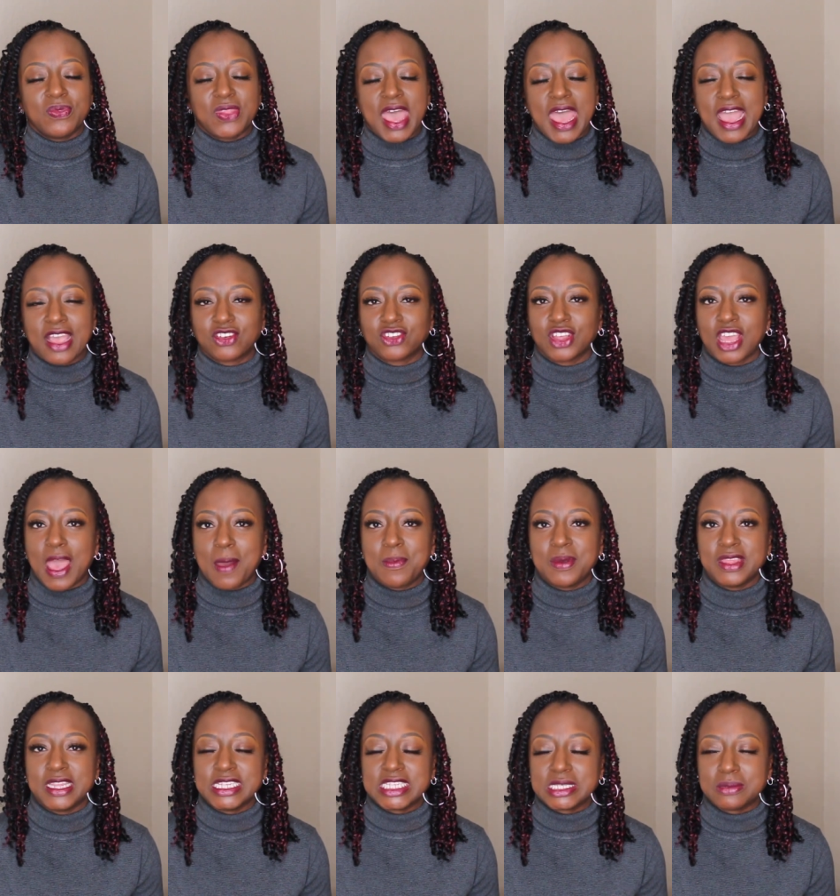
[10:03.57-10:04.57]
that actually
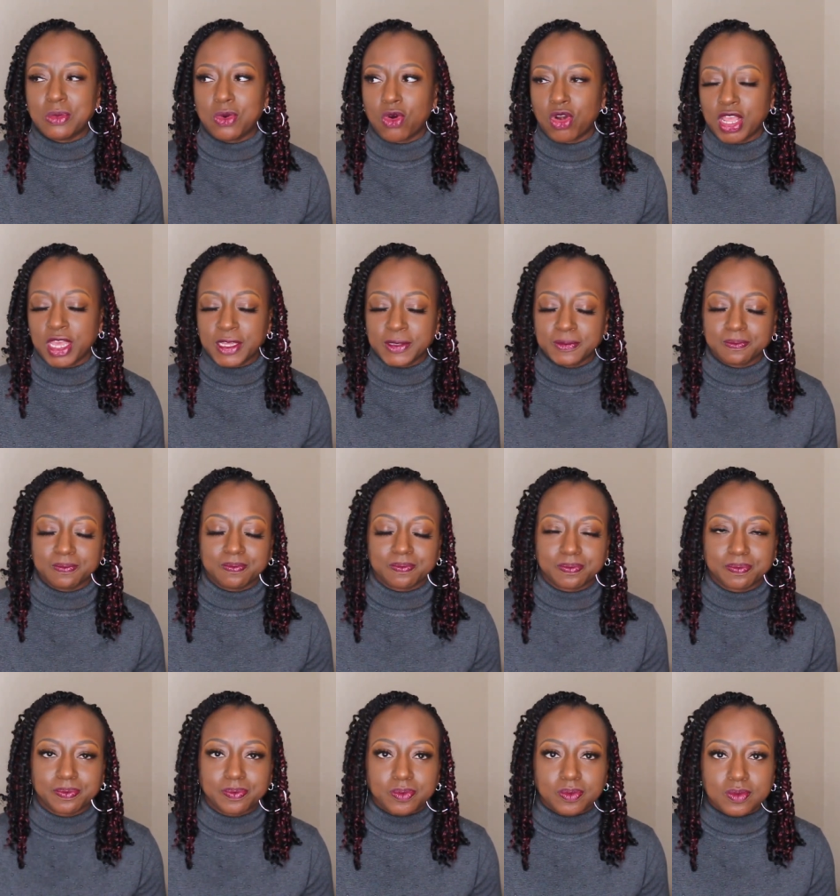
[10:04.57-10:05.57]
happened this morning.
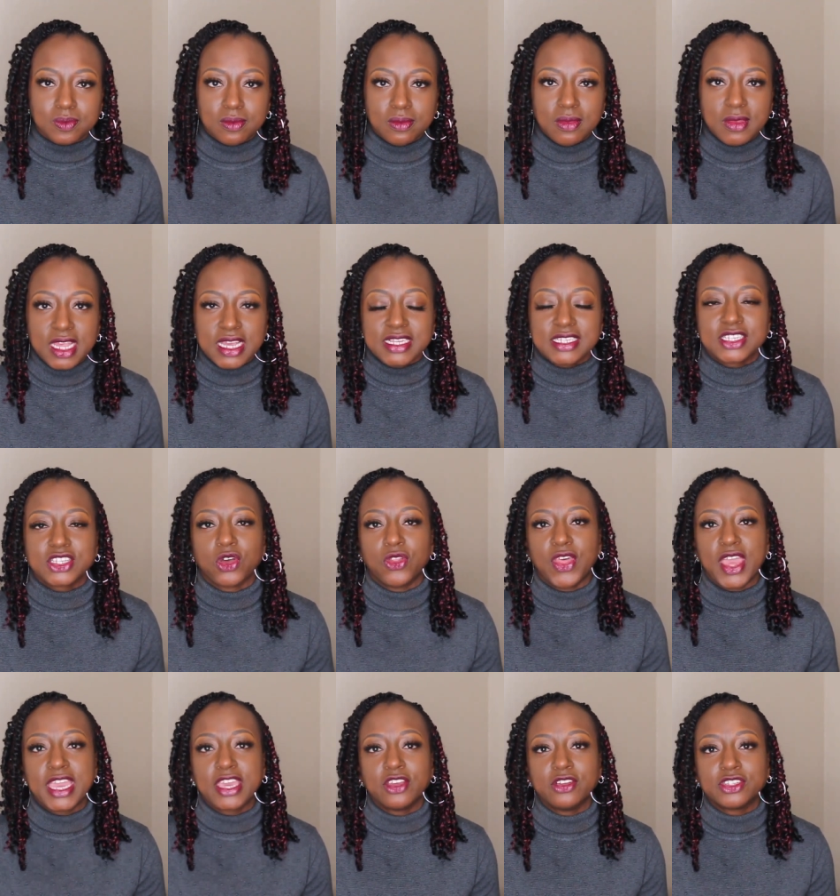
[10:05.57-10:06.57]
So
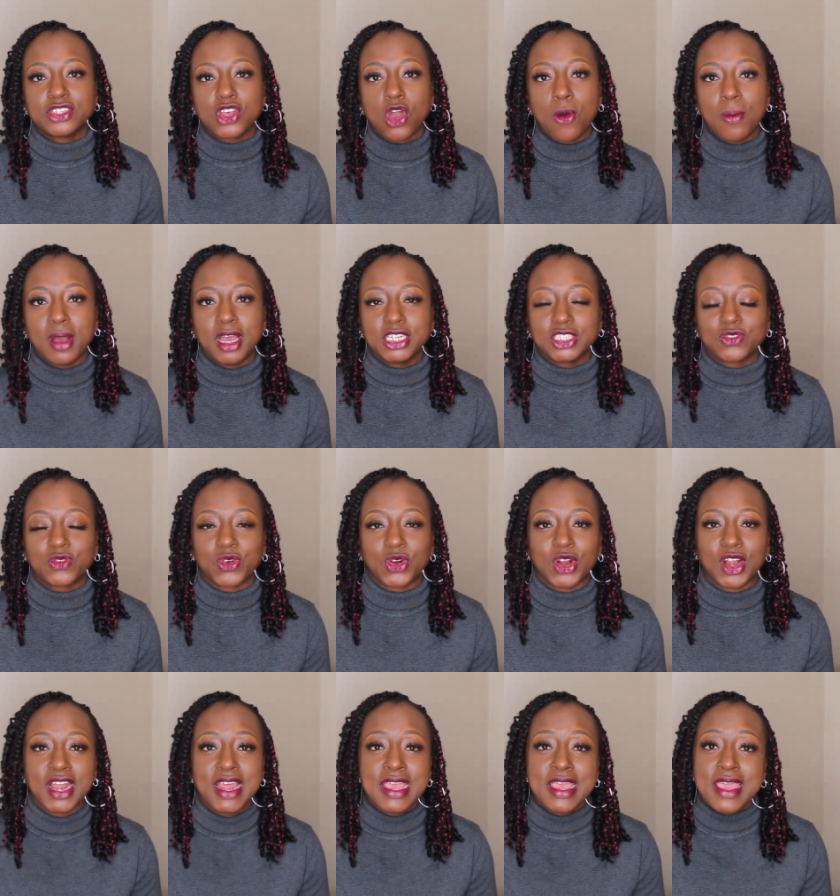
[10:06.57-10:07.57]
thank you so much
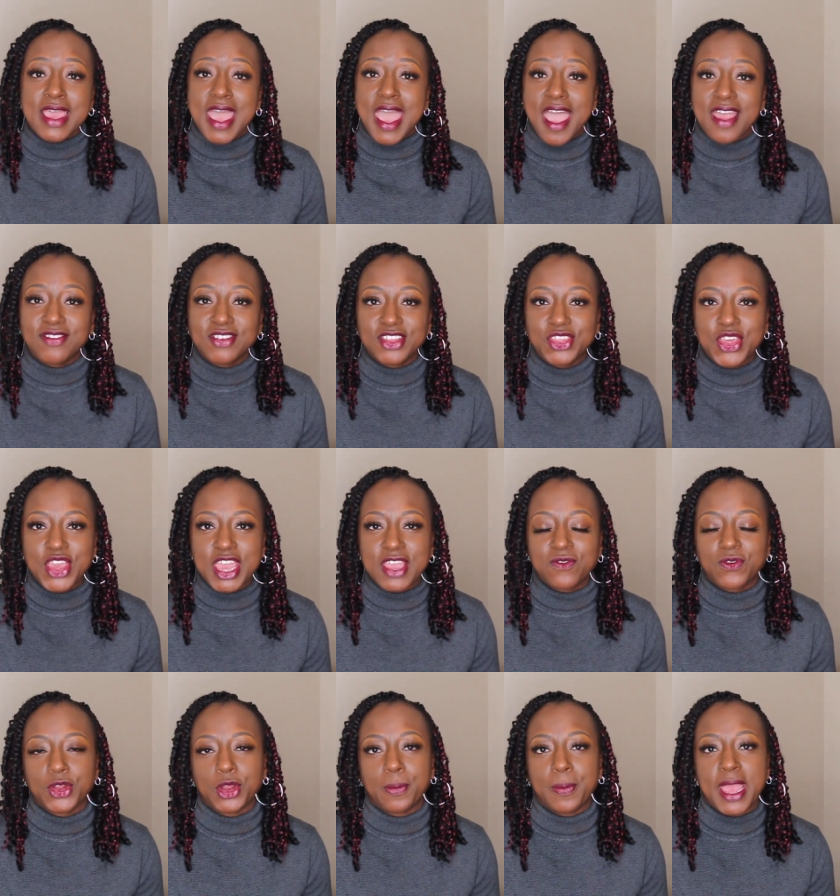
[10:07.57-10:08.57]
for everything,
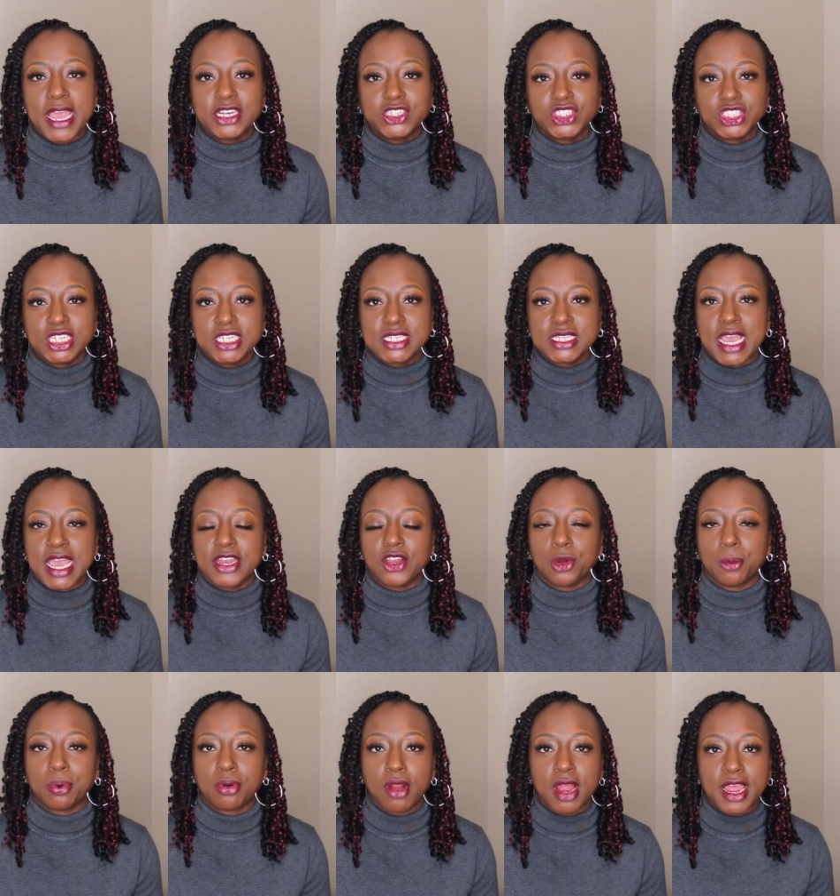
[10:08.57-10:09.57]
for your patience and
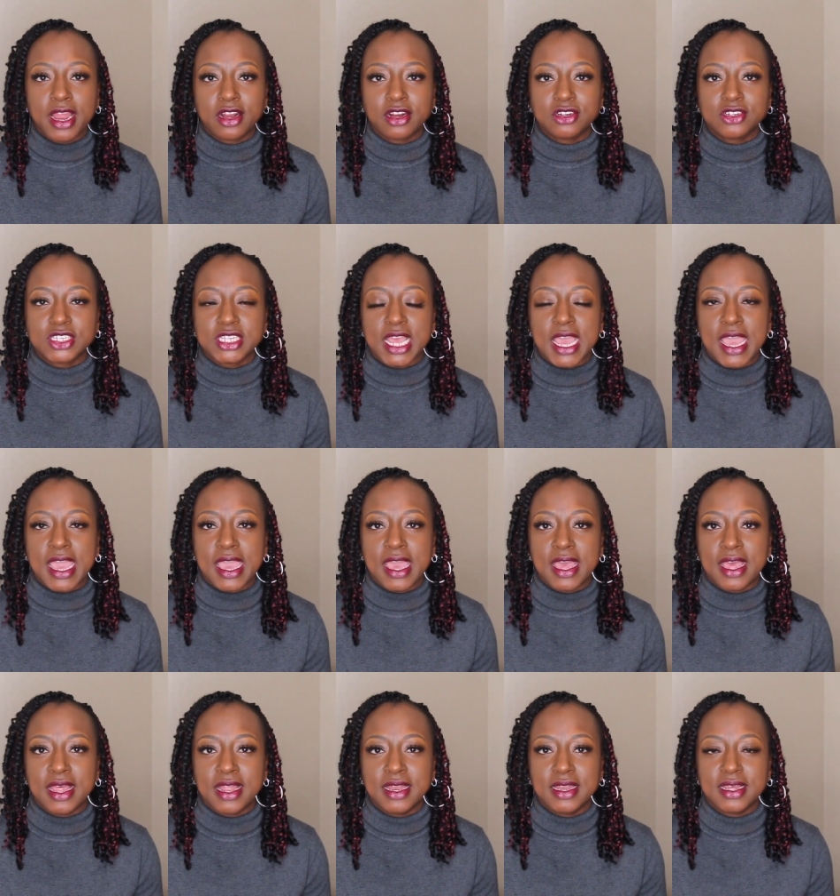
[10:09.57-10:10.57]
your prayers
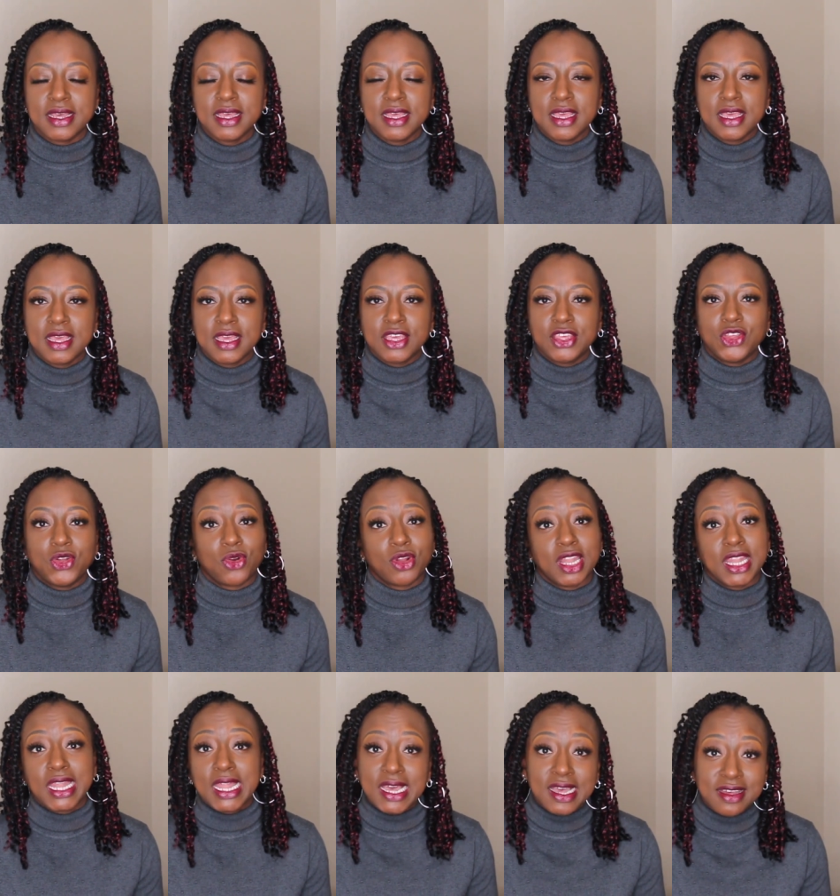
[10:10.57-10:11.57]
and your
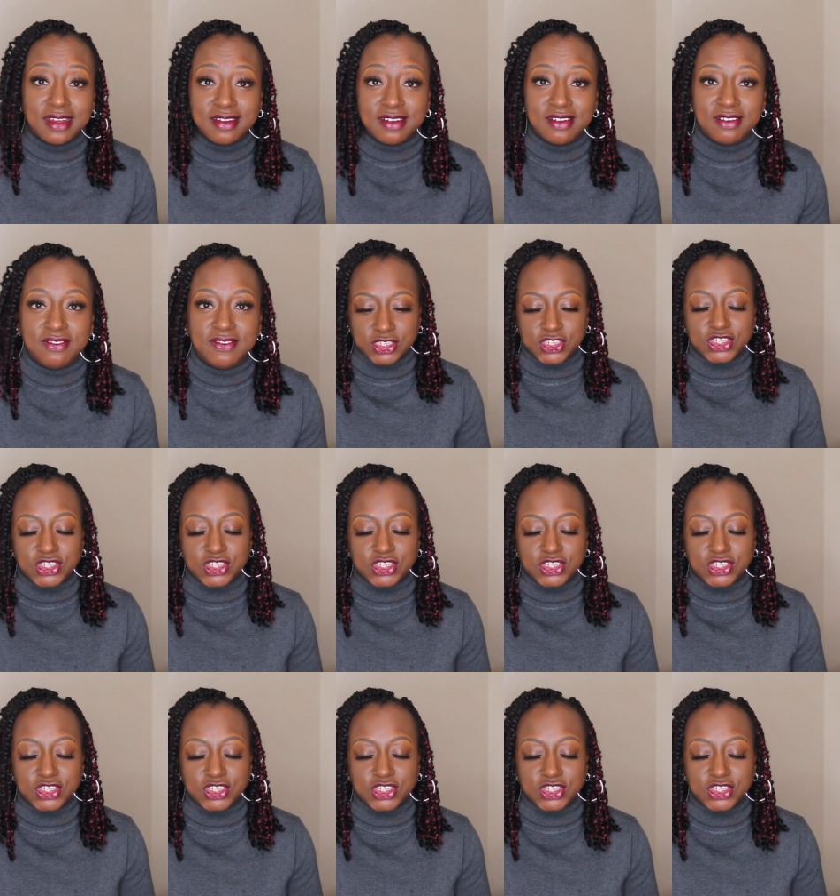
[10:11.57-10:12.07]
love.